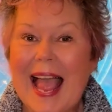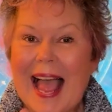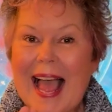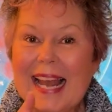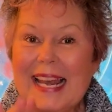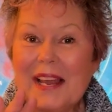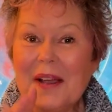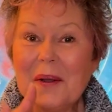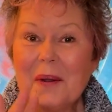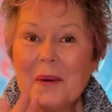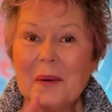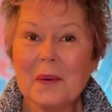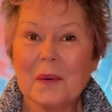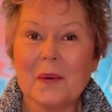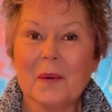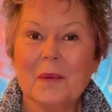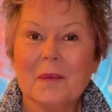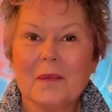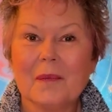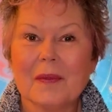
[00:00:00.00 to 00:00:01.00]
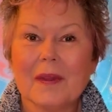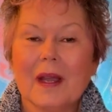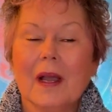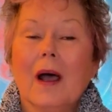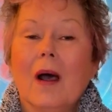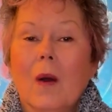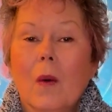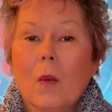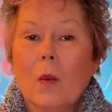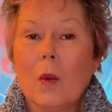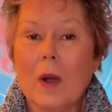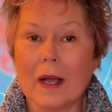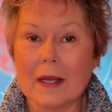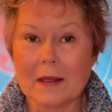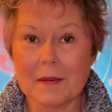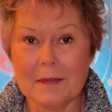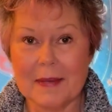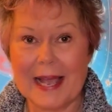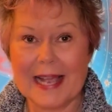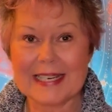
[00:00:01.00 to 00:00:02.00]
Hello,
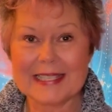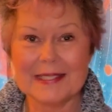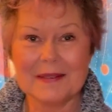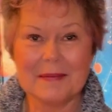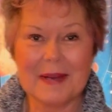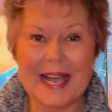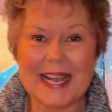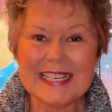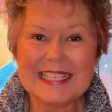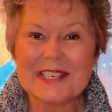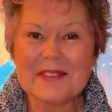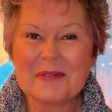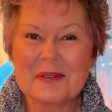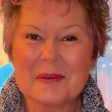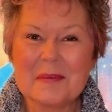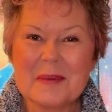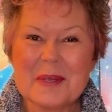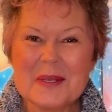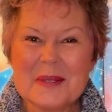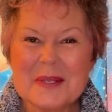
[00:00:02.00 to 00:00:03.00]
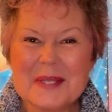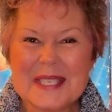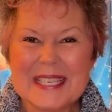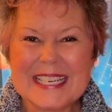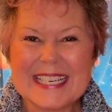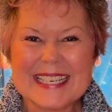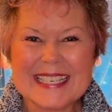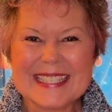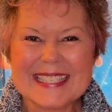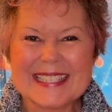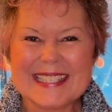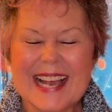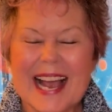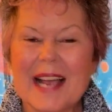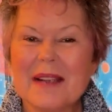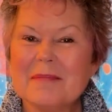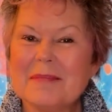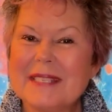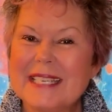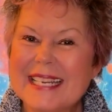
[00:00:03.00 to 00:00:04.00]
welcome back to Wonderful Musings.
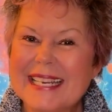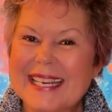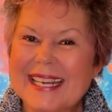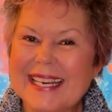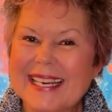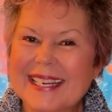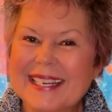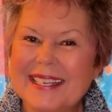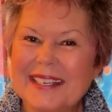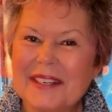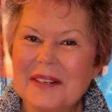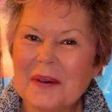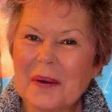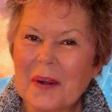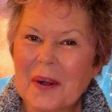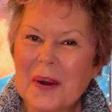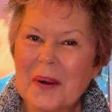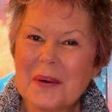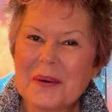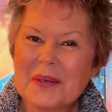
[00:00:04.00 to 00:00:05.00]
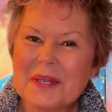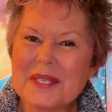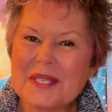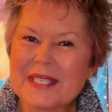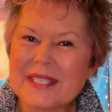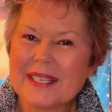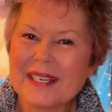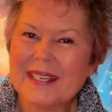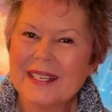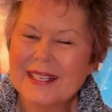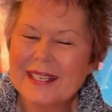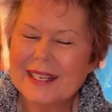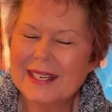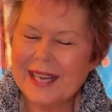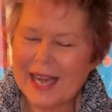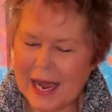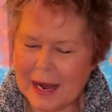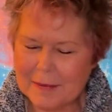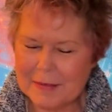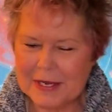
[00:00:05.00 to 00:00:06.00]
I'm Dee Dee, your host.
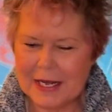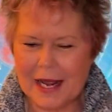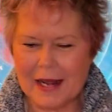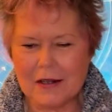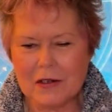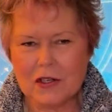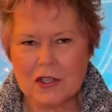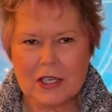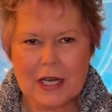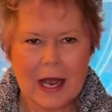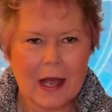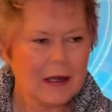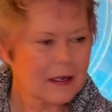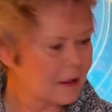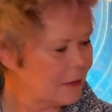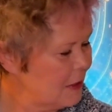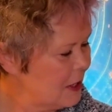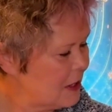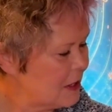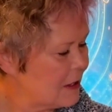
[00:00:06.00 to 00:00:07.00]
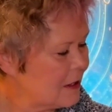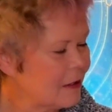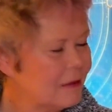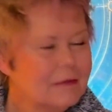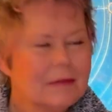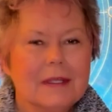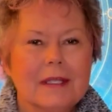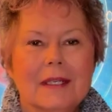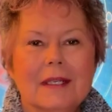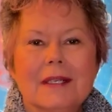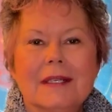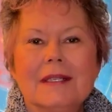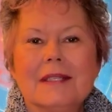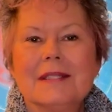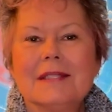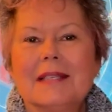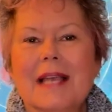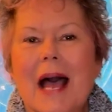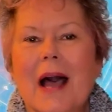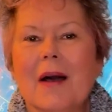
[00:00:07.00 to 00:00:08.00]
I'm an energy alchemist,
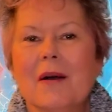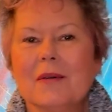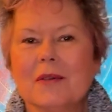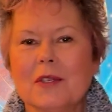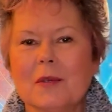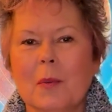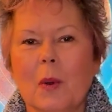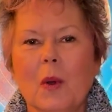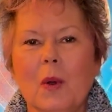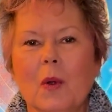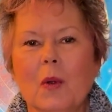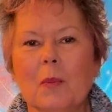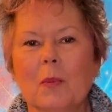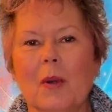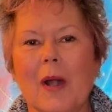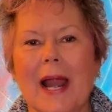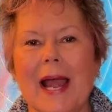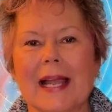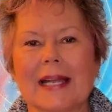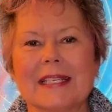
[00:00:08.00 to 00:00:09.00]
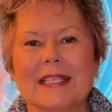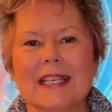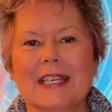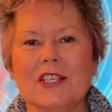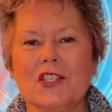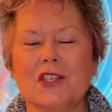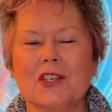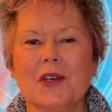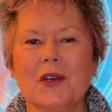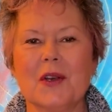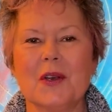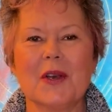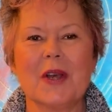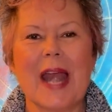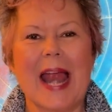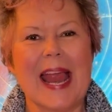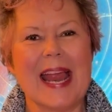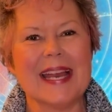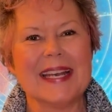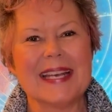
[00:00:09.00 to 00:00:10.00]
sound bowl practitioner,
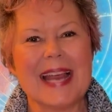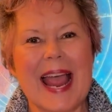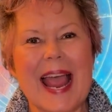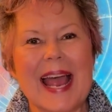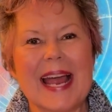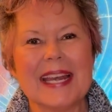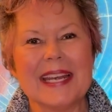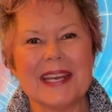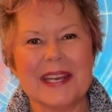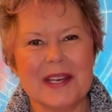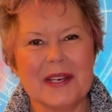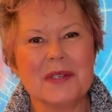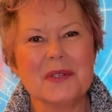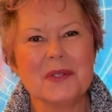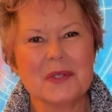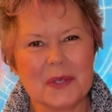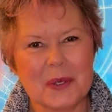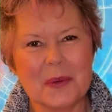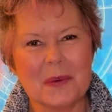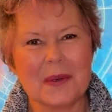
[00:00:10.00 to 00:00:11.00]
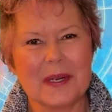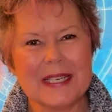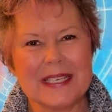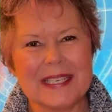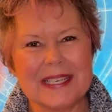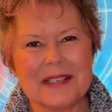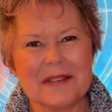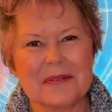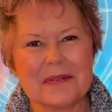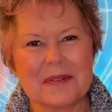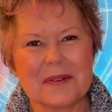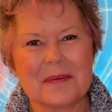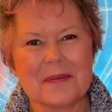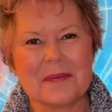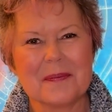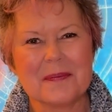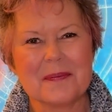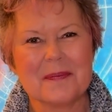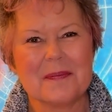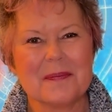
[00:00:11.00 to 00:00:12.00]
and an intuitive.
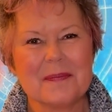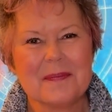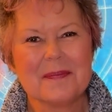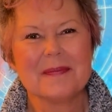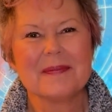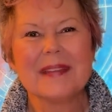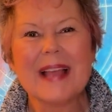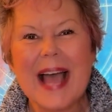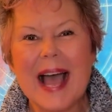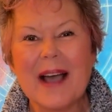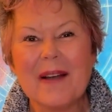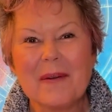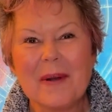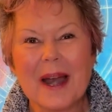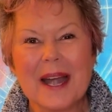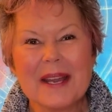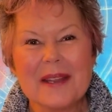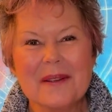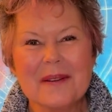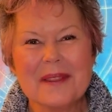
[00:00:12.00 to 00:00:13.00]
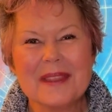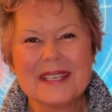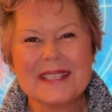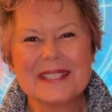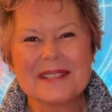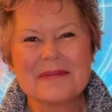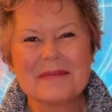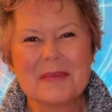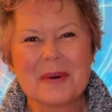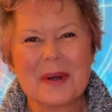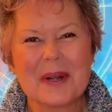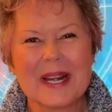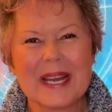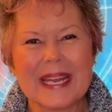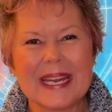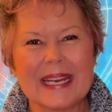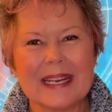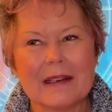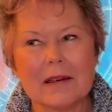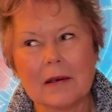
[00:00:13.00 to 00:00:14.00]
How are you this
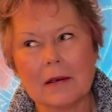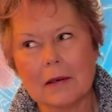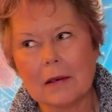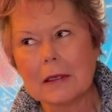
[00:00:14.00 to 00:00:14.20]
morning?